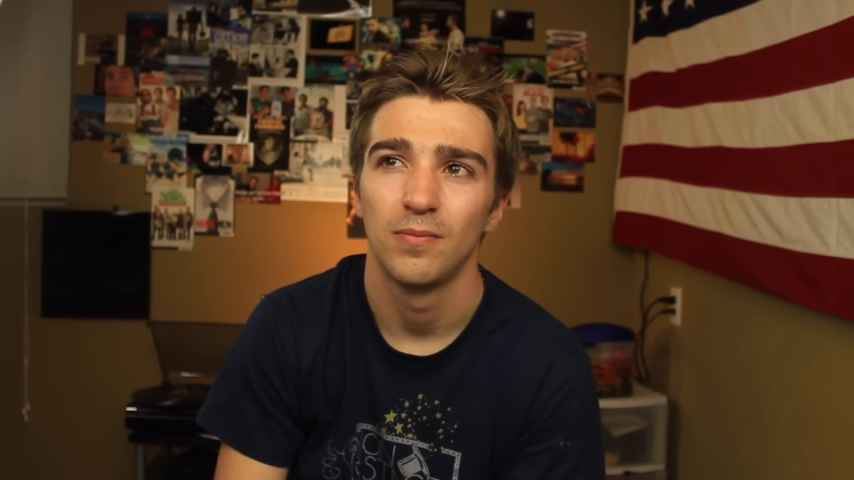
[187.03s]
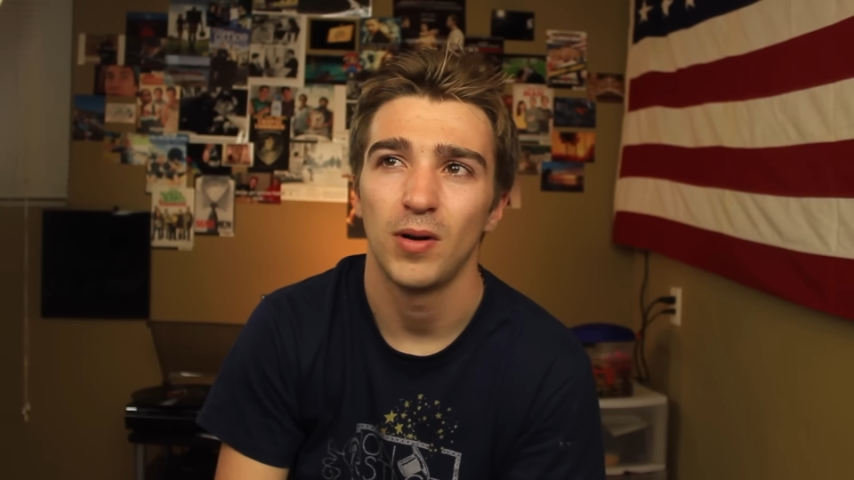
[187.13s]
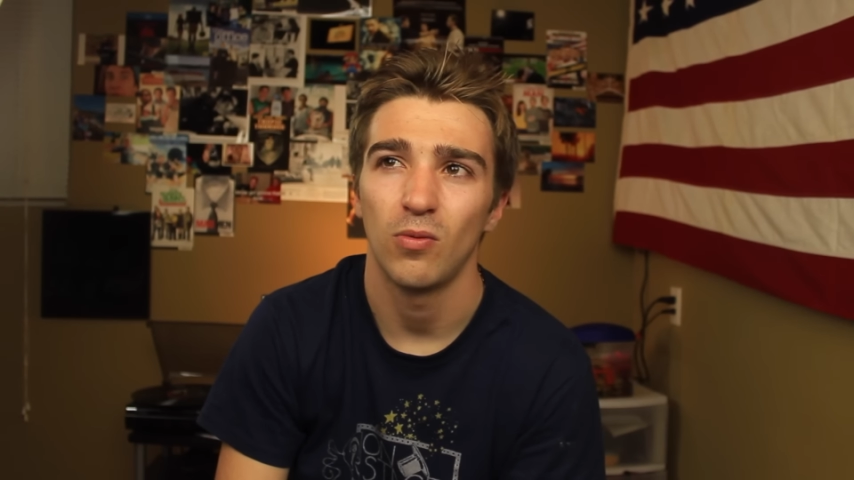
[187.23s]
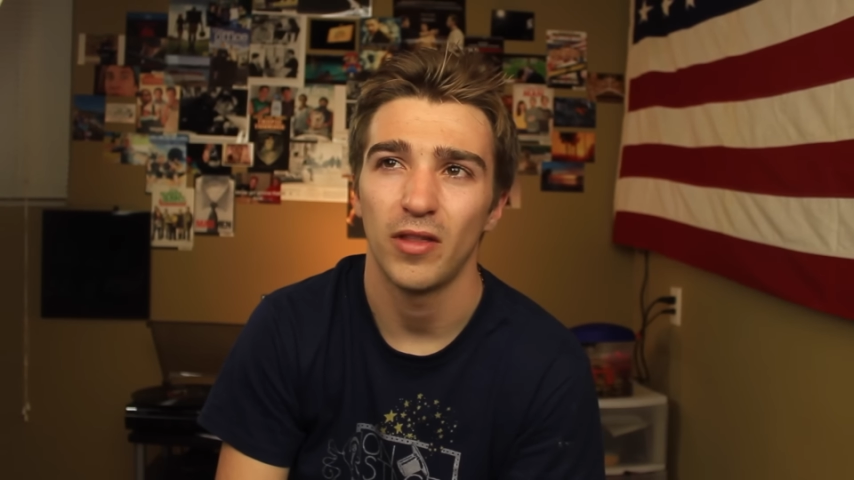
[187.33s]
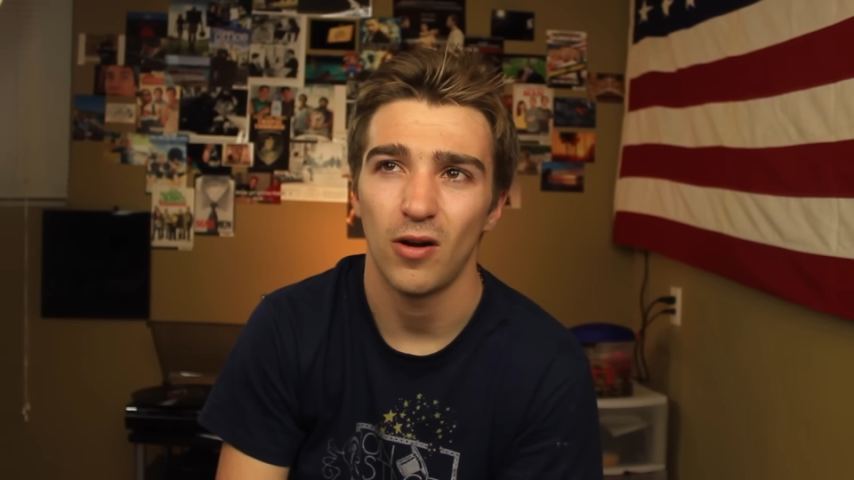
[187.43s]

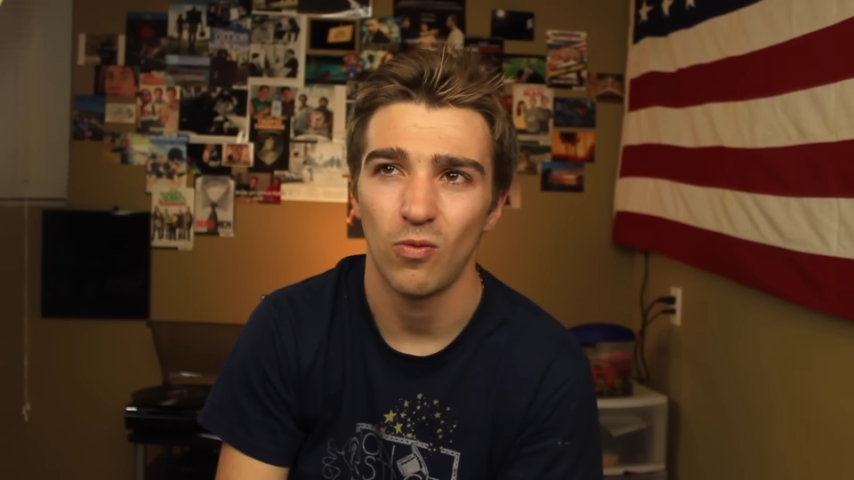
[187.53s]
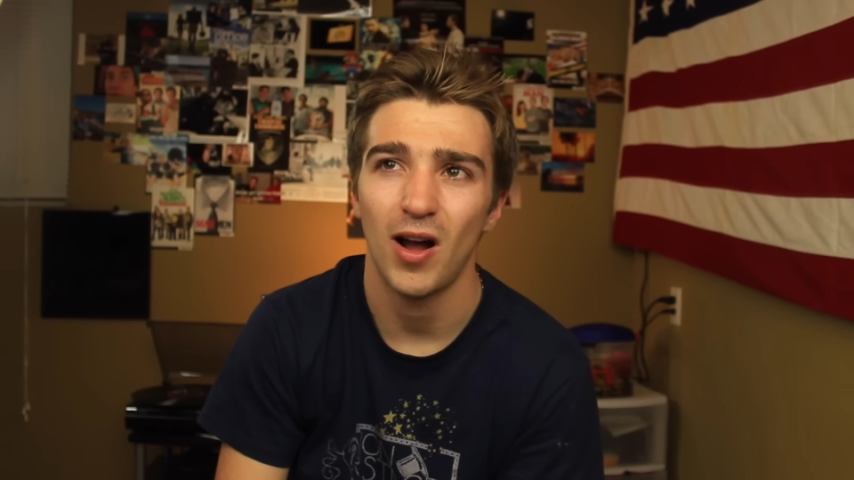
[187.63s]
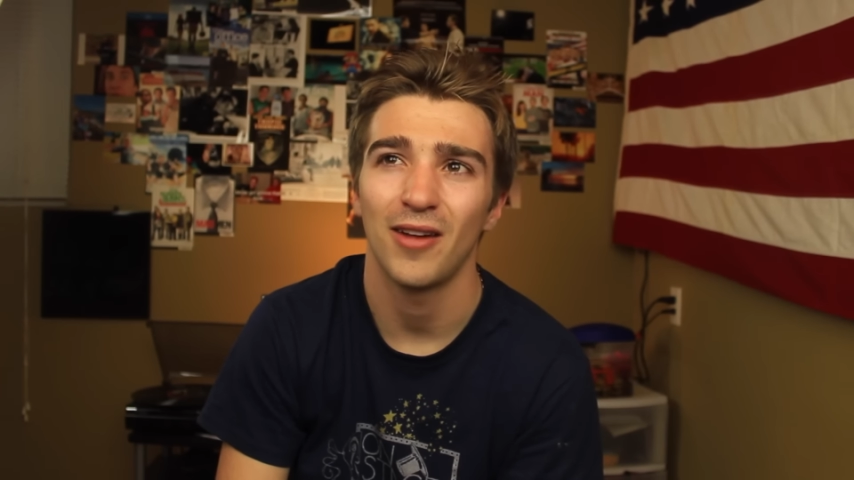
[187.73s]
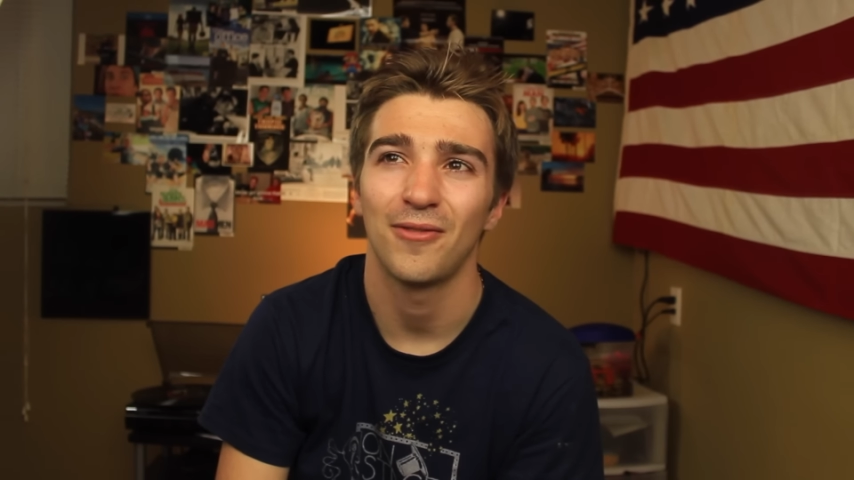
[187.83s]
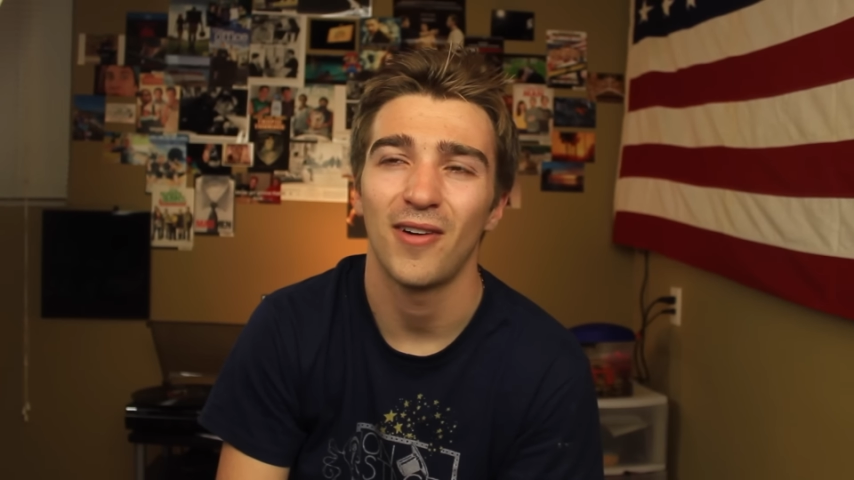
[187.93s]
But without
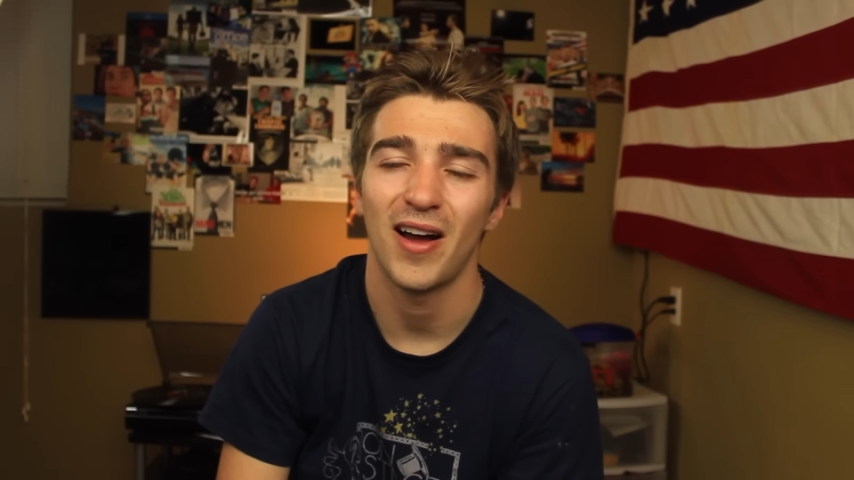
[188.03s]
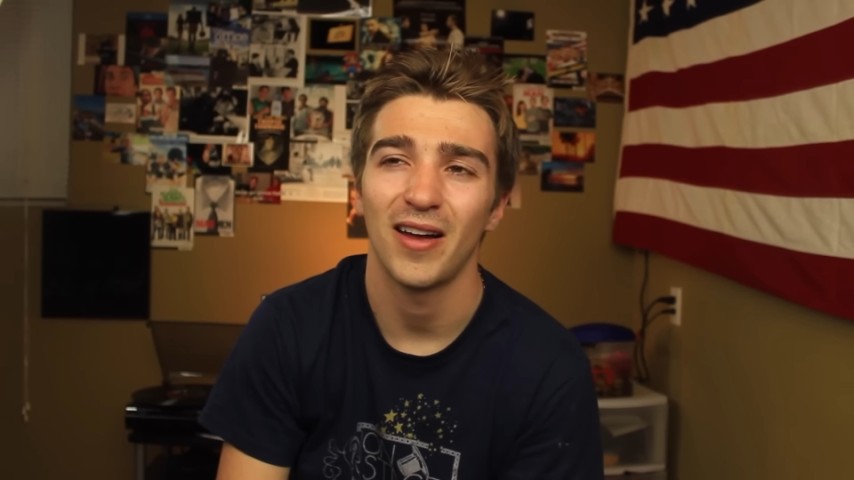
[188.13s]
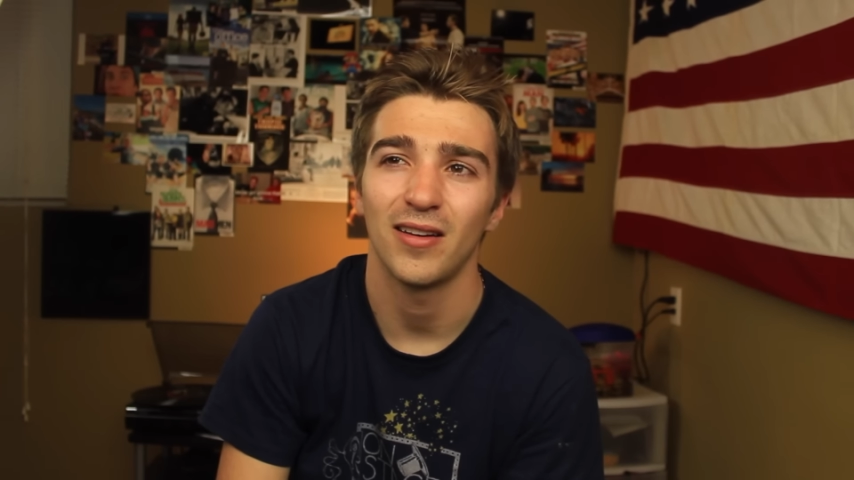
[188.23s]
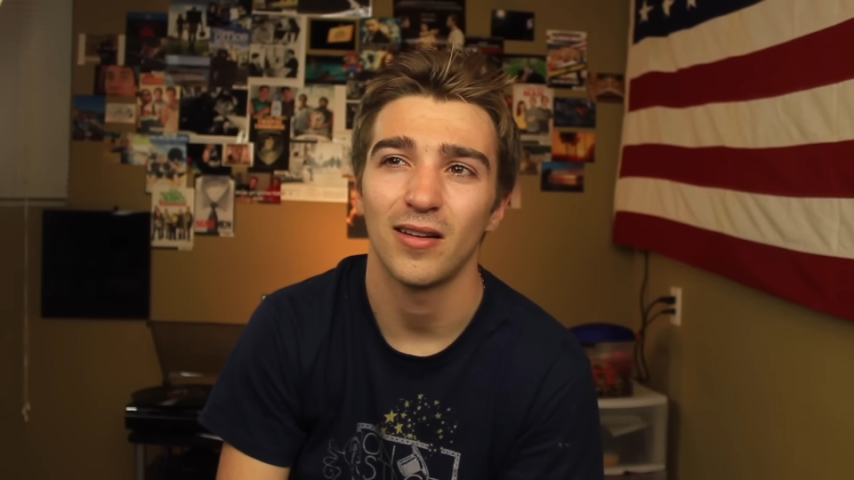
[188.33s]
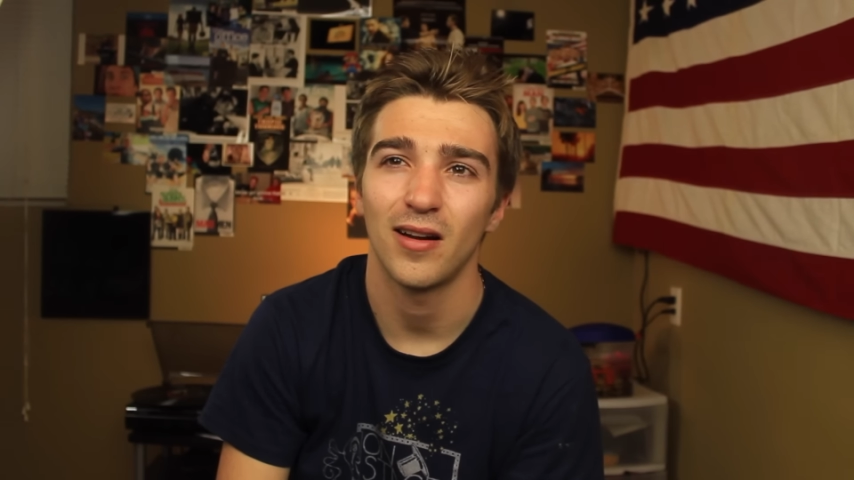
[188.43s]

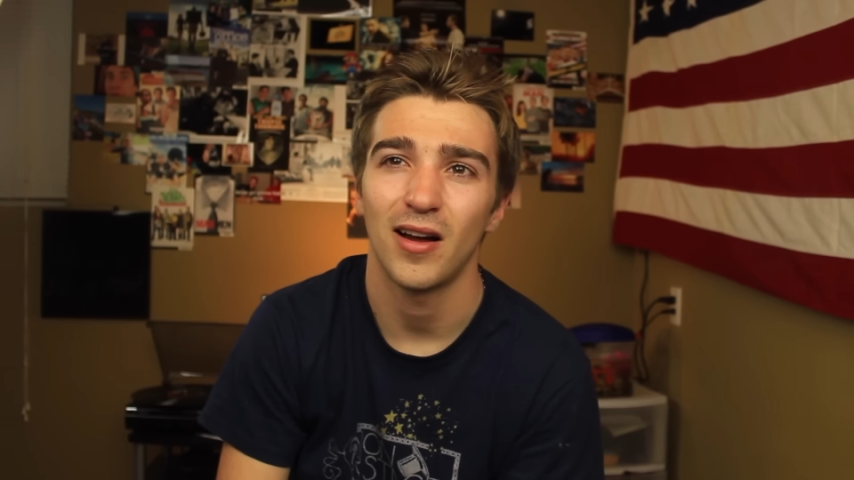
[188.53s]
Wi-Fi,